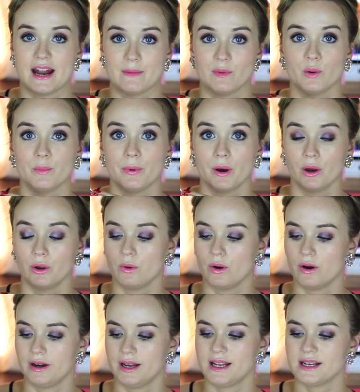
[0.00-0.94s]
enamel
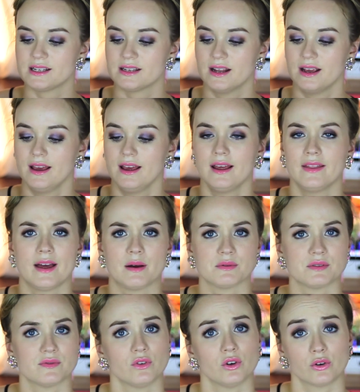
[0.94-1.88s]
bow on it.
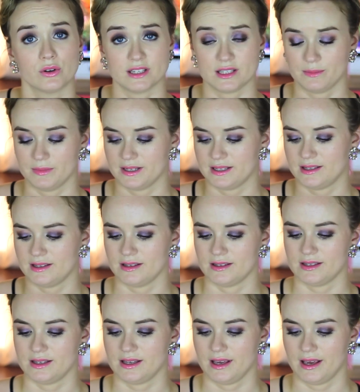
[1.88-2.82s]
That was for Christmas
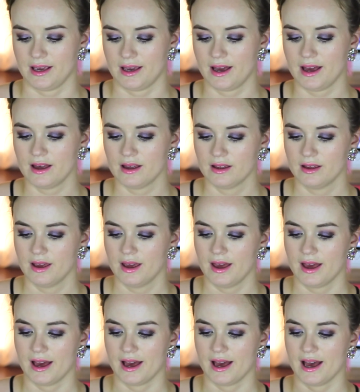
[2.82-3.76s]
this year.
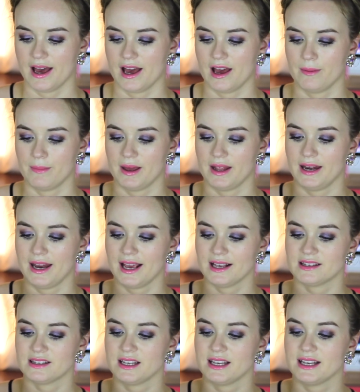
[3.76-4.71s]
Um, and
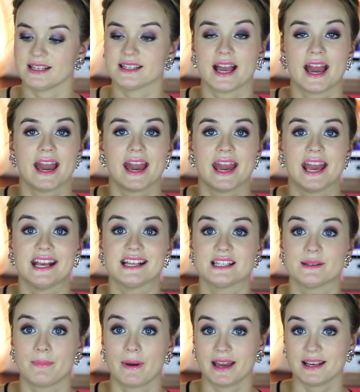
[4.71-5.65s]
next is a
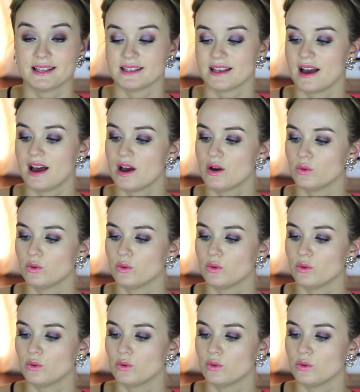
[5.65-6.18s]
spacer